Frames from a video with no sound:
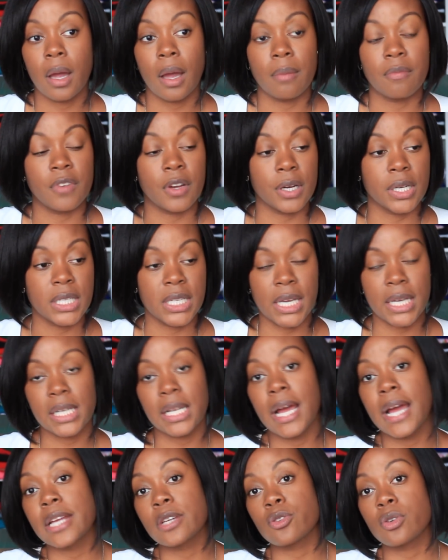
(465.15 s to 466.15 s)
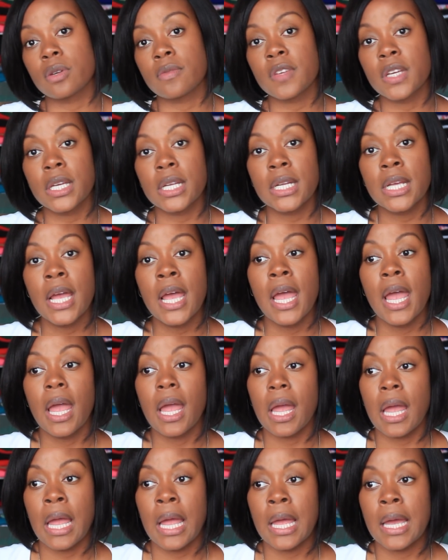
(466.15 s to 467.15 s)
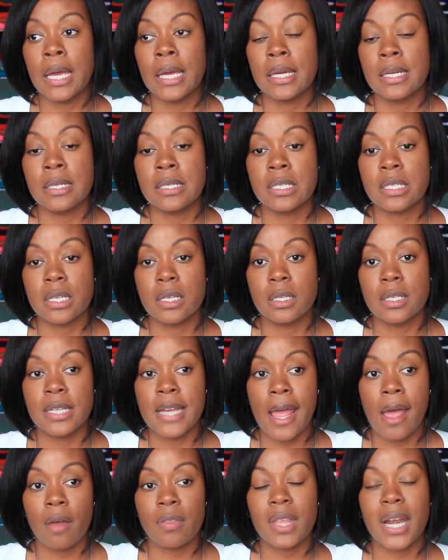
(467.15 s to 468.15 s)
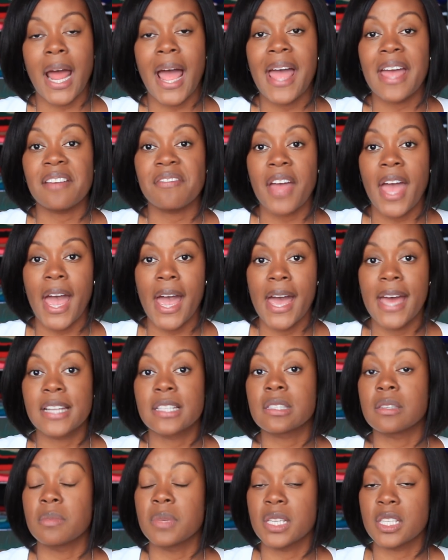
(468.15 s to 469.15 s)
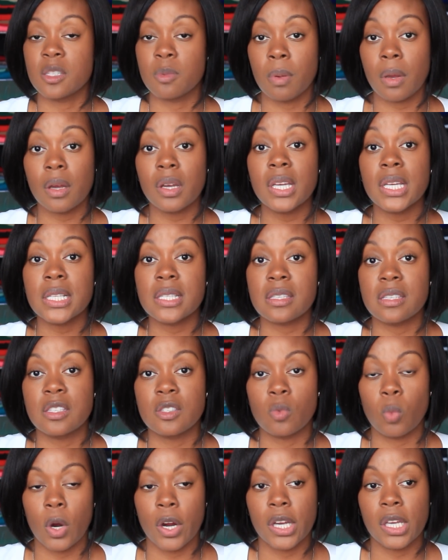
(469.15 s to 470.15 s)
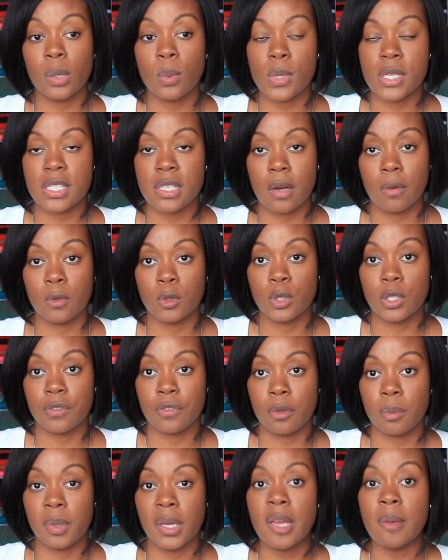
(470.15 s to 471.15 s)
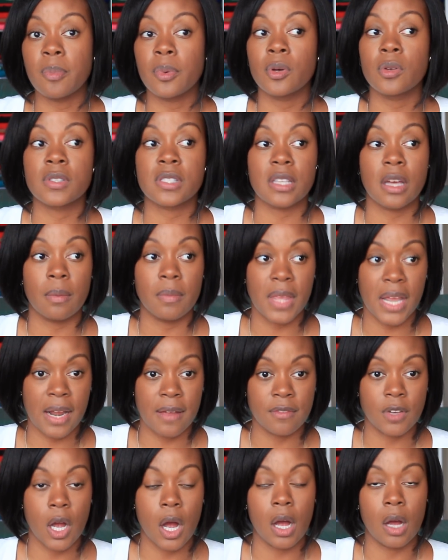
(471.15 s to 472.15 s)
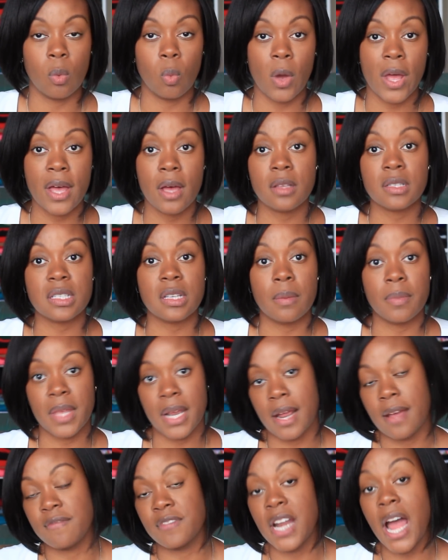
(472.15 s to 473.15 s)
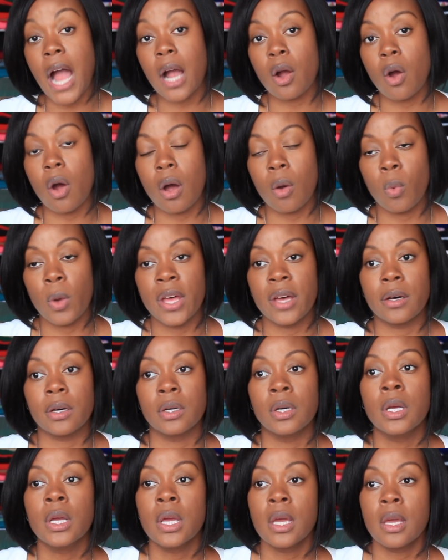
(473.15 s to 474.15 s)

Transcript: I'm very deadline driven and now that I have had some experiences working with several different people, some that have gone well, some that have not gone well,